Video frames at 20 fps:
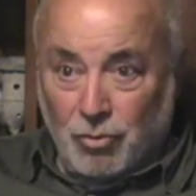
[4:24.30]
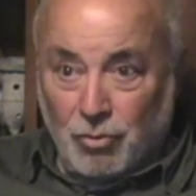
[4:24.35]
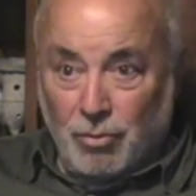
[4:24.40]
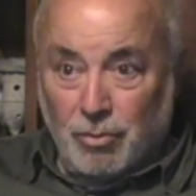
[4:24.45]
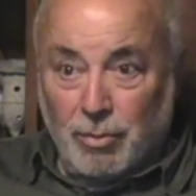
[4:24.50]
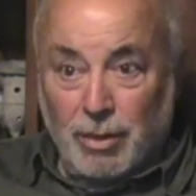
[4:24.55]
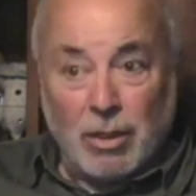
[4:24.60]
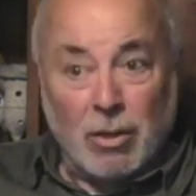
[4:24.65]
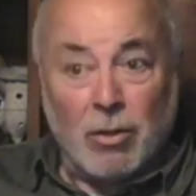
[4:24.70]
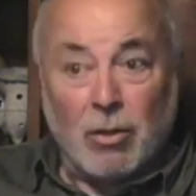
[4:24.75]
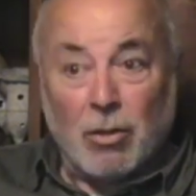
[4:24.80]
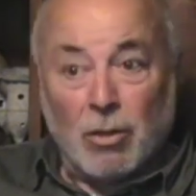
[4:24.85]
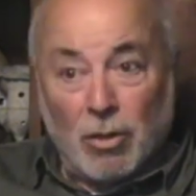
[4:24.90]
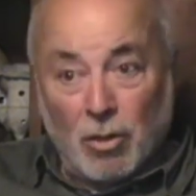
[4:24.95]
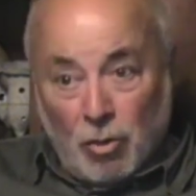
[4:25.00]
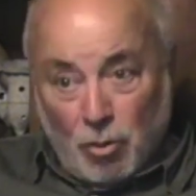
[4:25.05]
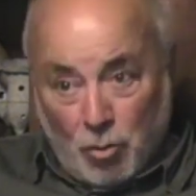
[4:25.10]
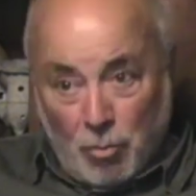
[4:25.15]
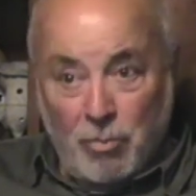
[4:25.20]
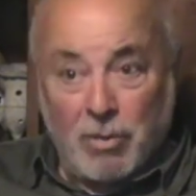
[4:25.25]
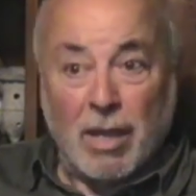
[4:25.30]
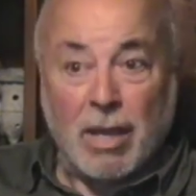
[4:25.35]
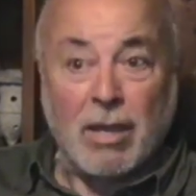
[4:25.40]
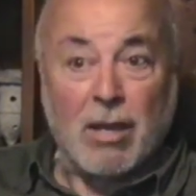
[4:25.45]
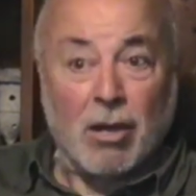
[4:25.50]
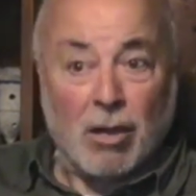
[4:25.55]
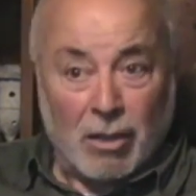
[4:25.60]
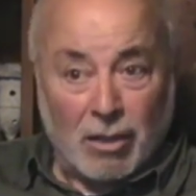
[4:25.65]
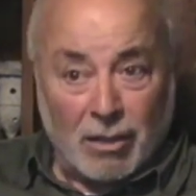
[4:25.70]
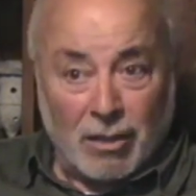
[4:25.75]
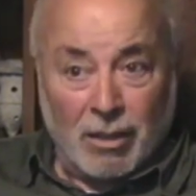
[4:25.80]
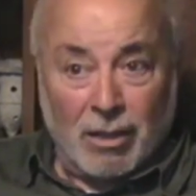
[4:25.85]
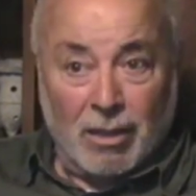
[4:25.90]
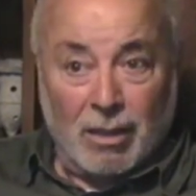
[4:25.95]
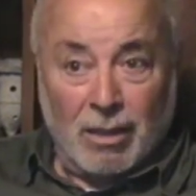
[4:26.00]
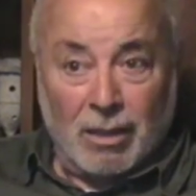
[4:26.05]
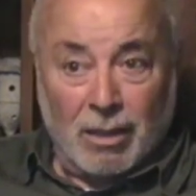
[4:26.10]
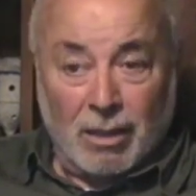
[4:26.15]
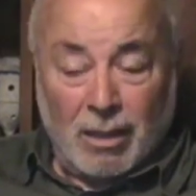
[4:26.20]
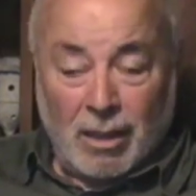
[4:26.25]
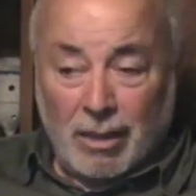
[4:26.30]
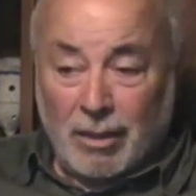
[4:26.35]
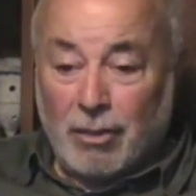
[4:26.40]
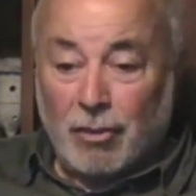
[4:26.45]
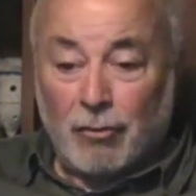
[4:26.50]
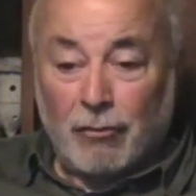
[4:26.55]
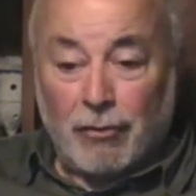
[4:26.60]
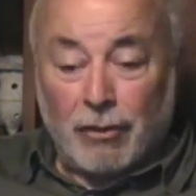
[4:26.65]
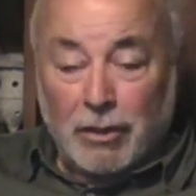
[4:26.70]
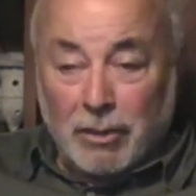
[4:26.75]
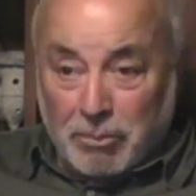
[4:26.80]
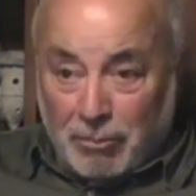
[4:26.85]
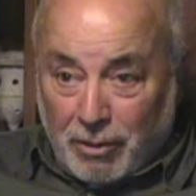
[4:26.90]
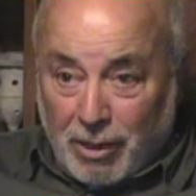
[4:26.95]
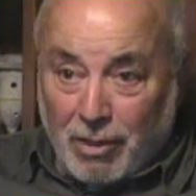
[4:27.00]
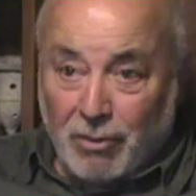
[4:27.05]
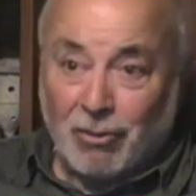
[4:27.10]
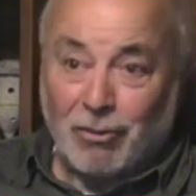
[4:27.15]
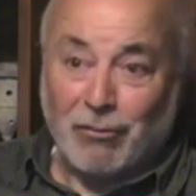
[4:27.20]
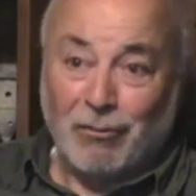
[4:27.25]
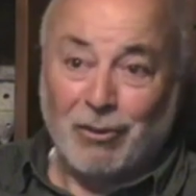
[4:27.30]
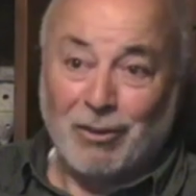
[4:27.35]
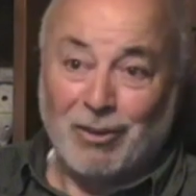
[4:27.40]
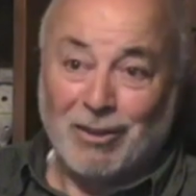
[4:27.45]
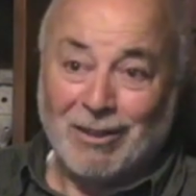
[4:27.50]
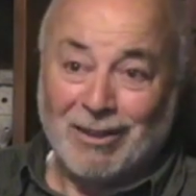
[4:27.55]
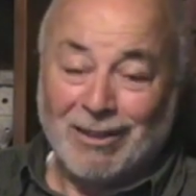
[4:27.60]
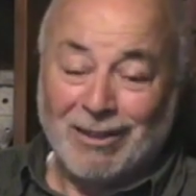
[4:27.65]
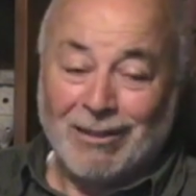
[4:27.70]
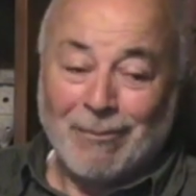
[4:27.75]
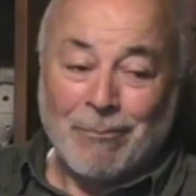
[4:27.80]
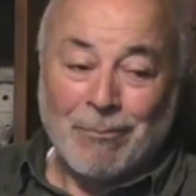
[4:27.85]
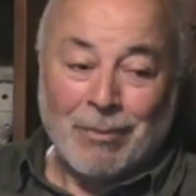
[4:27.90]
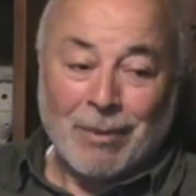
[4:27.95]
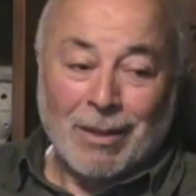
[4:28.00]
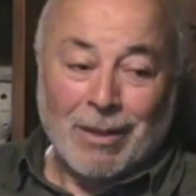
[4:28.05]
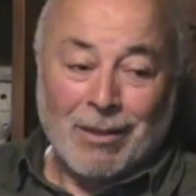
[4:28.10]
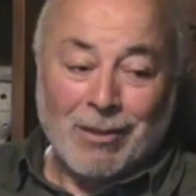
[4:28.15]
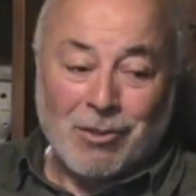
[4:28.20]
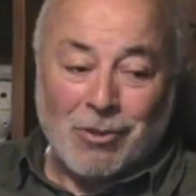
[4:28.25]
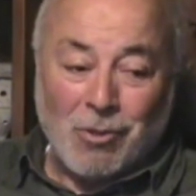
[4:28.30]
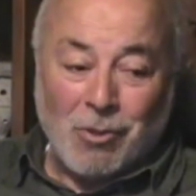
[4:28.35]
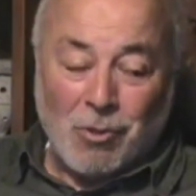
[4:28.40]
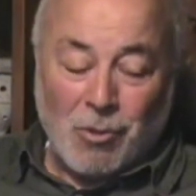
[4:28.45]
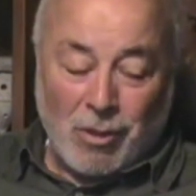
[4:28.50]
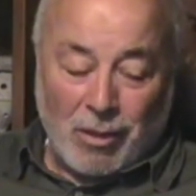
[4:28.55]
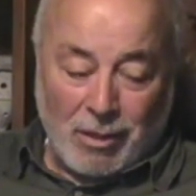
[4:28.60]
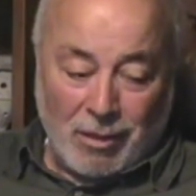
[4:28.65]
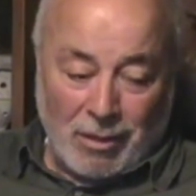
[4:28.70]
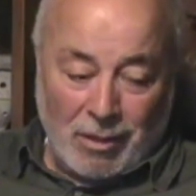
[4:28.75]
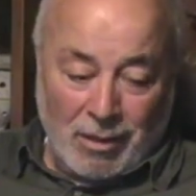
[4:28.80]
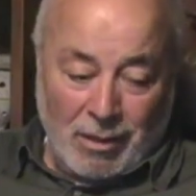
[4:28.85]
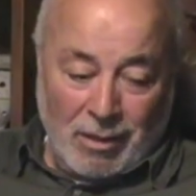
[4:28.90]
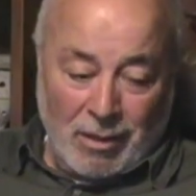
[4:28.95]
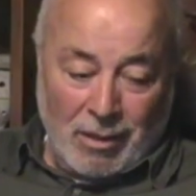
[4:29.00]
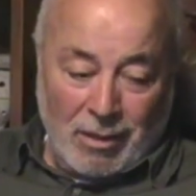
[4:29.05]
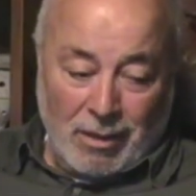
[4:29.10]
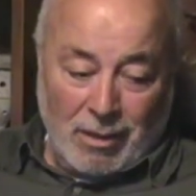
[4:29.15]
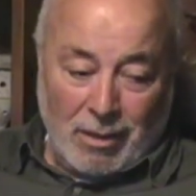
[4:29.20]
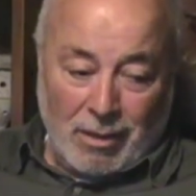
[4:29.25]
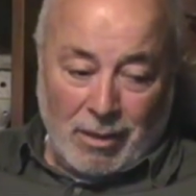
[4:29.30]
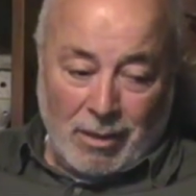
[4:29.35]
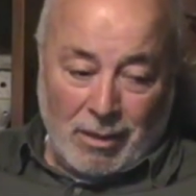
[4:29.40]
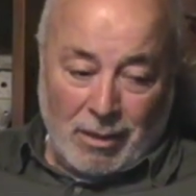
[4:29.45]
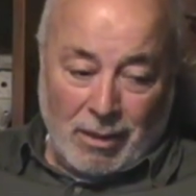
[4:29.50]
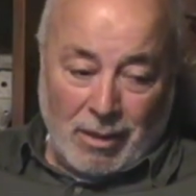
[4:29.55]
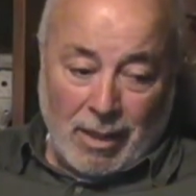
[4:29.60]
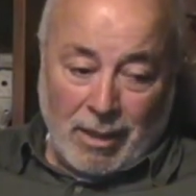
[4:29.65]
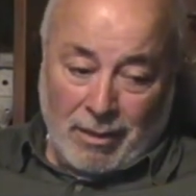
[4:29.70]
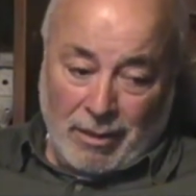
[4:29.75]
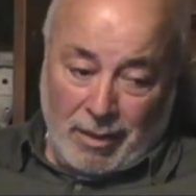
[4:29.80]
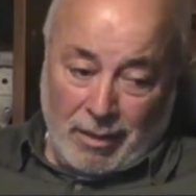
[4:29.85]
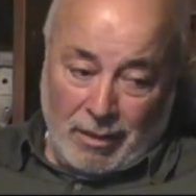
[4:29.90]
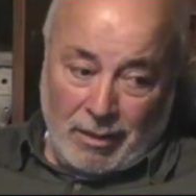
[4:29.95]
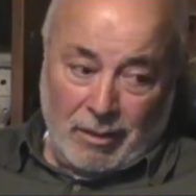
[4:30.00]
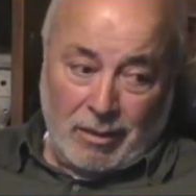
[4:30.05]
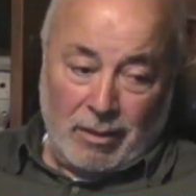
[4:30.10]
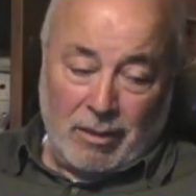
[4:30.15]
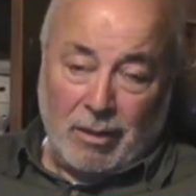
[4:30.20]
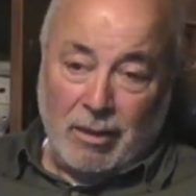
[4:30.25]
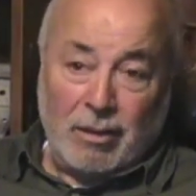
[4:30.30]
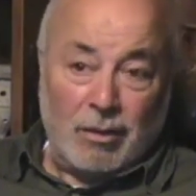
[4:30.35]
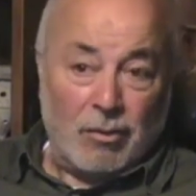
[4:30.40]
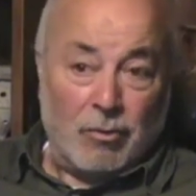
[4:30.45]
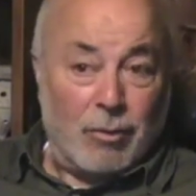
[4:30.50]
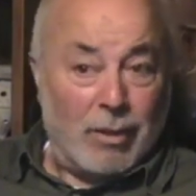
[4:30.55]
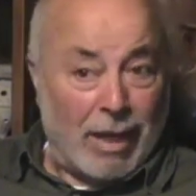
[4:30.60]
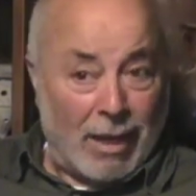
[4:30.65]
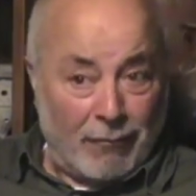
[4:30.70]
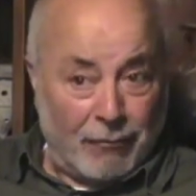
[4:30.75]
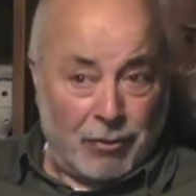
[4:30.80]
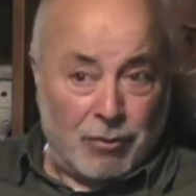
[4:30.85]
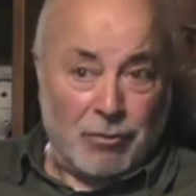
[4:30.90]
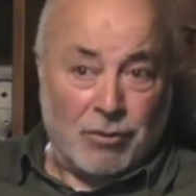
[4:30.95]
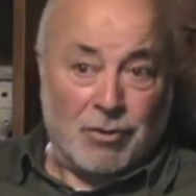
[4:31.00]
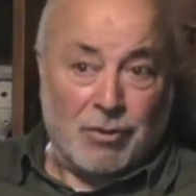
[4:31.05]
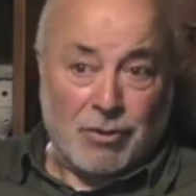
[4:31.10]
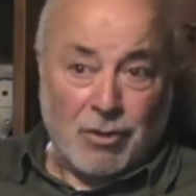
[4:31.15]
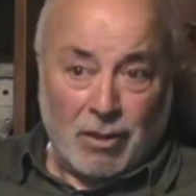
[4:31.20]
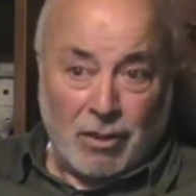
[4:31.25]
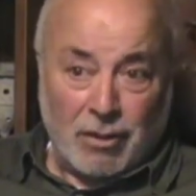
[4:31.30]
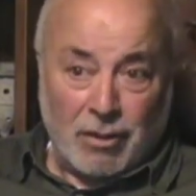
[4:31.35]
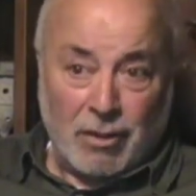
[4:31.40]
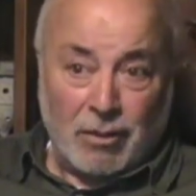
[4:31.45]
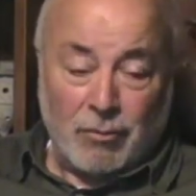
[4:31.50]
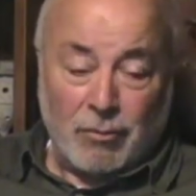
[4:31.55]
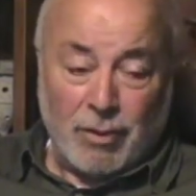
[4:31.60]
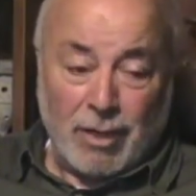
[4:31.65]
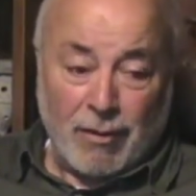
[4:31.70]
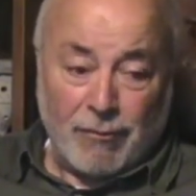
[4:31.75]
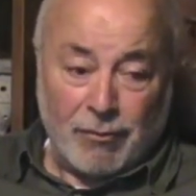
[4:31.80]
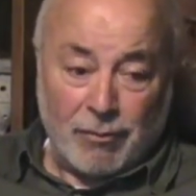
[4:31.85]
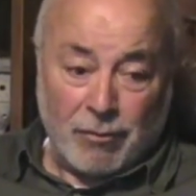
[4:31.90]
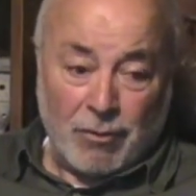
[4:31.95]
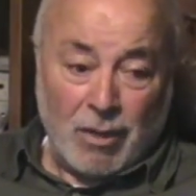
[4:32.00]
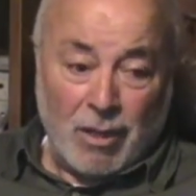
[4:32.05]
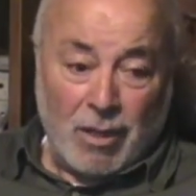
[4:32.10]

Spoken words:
be whom they are, and they're very proud of it. So I think we have to start, and we have to,